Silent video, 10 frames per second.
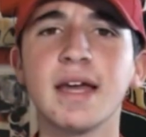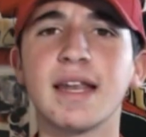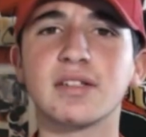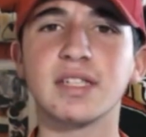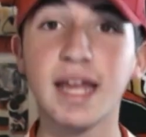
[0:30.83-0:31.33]

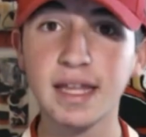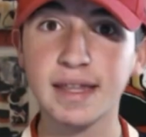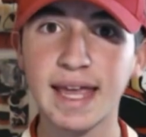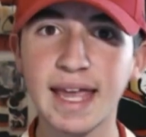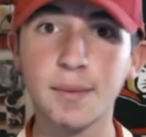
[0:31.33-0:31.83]
Now, today's
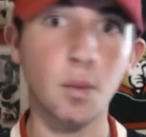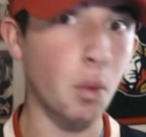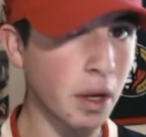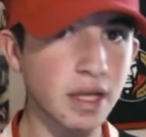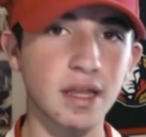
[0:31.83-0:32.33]
game
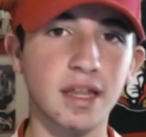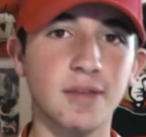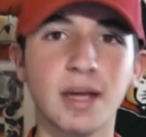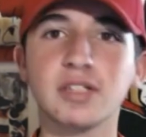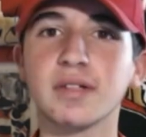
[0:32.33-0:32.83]
was a
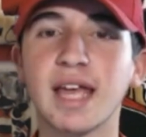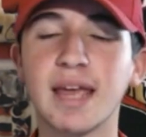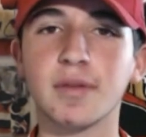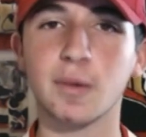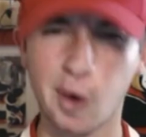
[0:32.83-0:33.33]
special
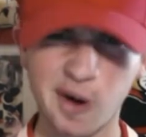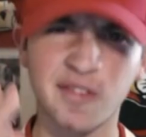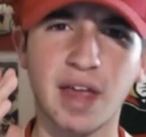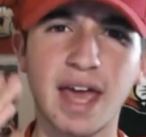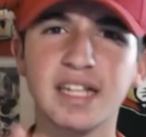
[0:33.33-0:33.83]
game. It's a part of
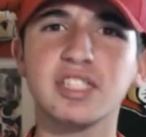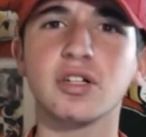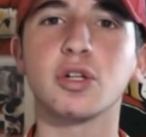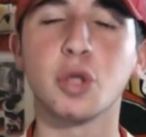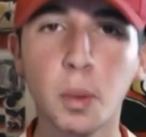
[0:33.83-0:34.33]
the
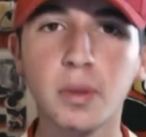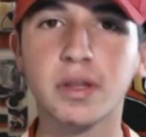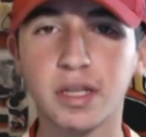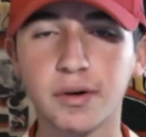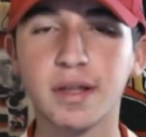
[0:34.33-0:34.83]
NHL Global
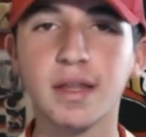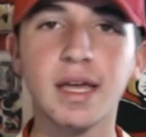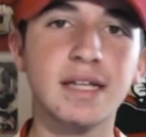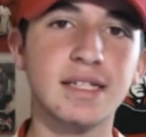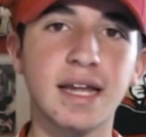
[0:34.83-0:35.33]
Series.
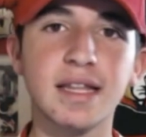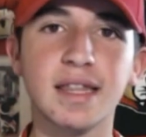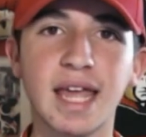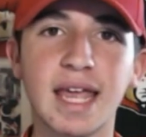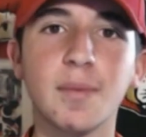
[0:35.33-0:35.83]
Tonight's
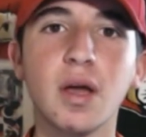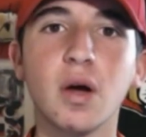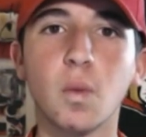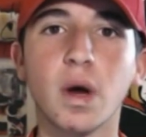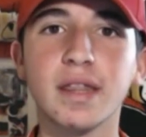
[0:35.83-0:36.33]
game
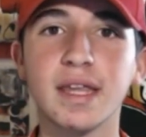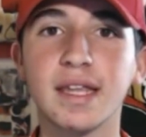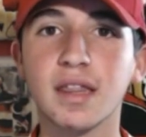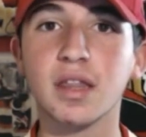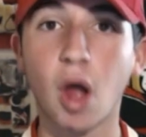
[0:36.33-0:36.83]
was
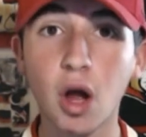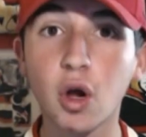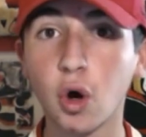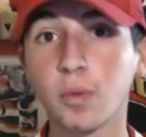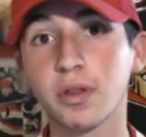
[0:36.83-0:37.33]
in
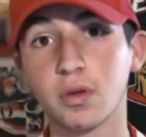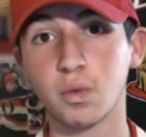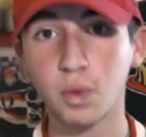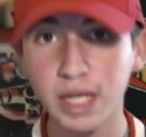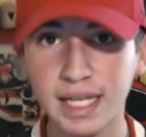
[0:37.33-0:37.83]
Stockholm,
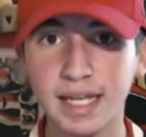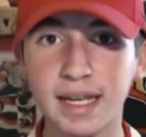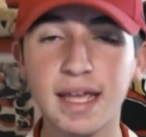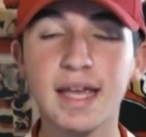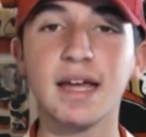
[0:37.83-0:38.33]
Sweden.
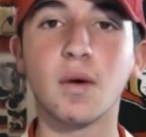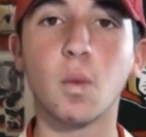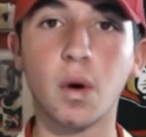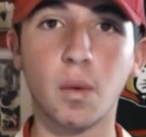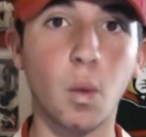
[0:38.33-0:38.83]

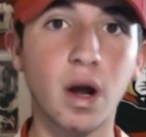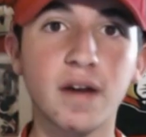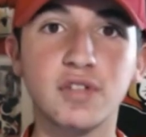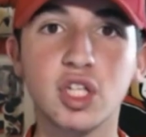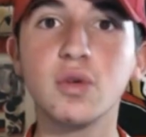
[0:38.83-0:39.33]
One
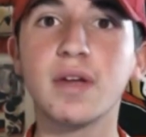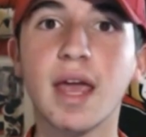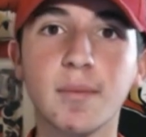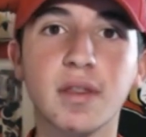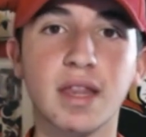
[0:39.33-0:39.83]
of two
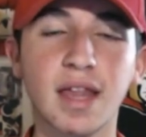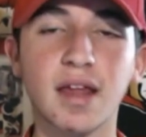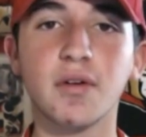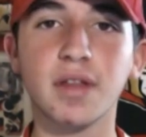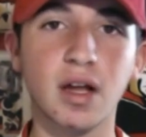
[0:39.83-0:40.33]
games the
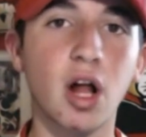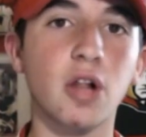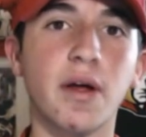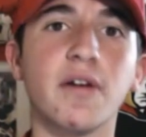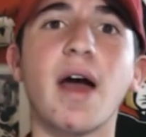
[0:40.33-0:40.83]
Senators and
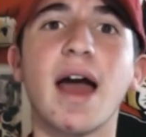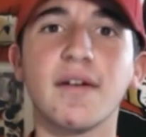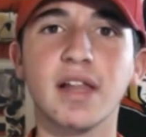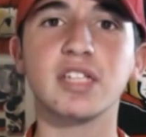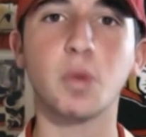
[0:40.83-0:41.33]
Colorado
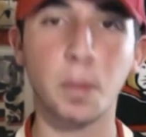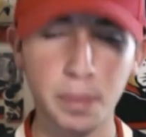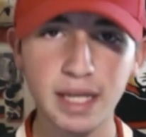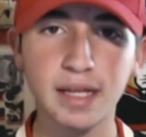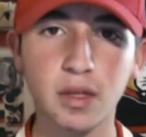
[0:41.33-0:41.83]
Avalanche will
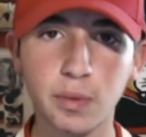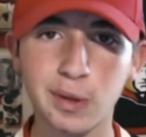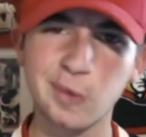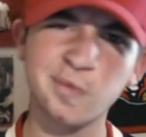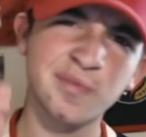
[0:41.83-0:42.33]
play in
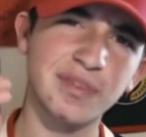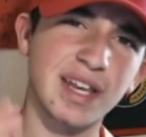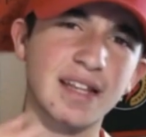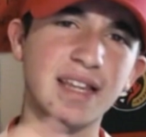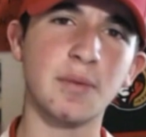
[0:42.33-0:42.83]
Sweden. The
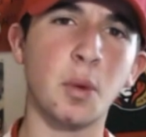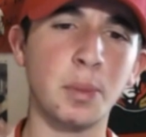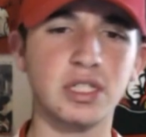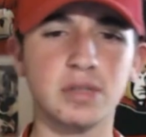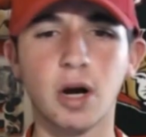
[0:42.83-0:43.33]
next game will
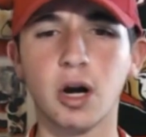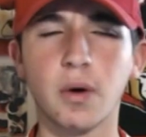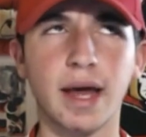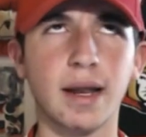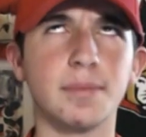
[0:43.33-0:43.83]
be tomorrow
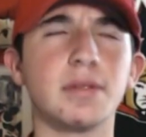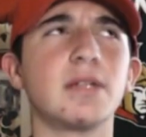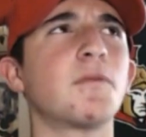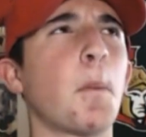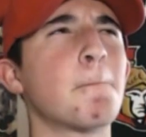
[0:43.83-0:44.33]
at, I
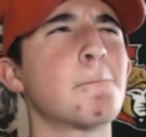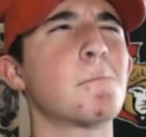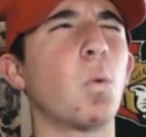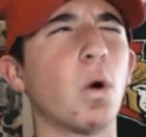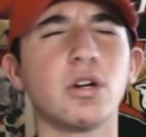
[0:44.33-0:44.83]
believe,
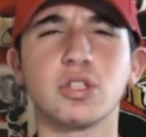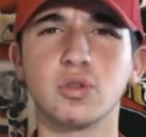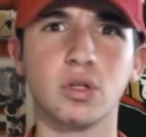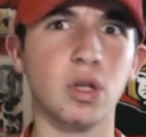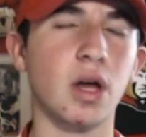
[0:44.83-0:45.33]
1 or 2
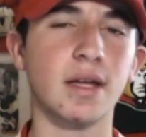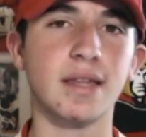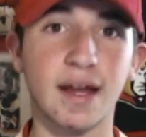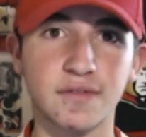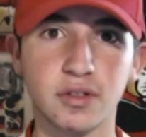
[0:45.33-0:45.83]
o'clock in
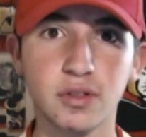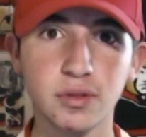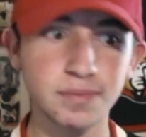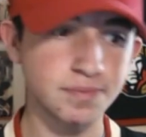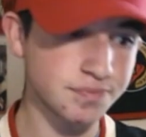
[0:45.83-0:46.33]
the afternoon.